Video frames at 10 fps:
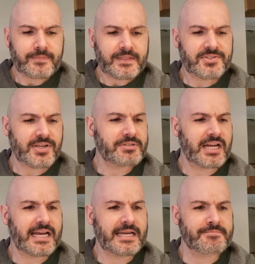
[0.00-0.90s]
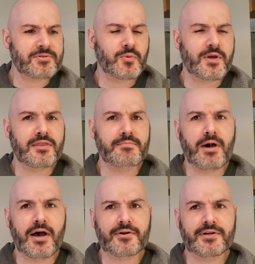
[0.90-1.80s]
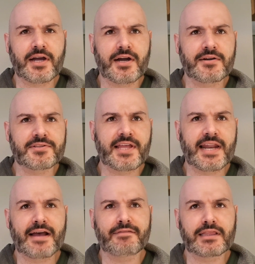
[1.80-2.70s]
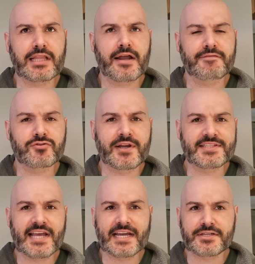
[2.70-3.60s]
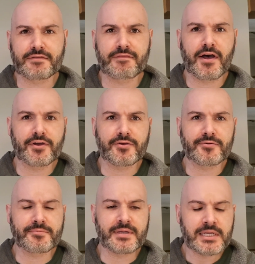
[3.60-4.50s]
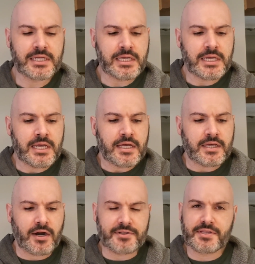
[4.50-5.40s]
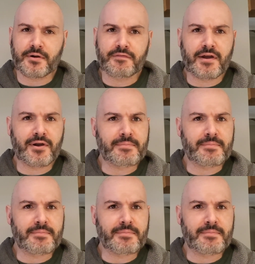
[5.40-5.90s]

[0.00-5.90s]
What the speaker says: Sometimes with modern cards that have a lot of transaction volume, cards that are very